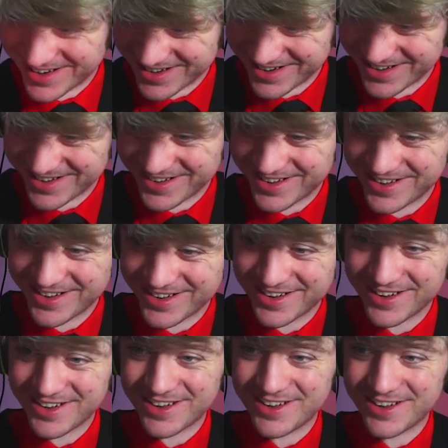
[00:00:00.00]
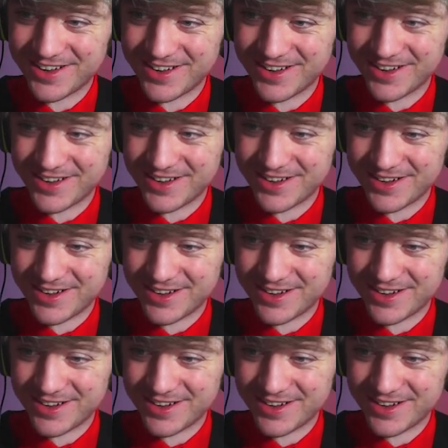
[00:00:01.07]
[no speech]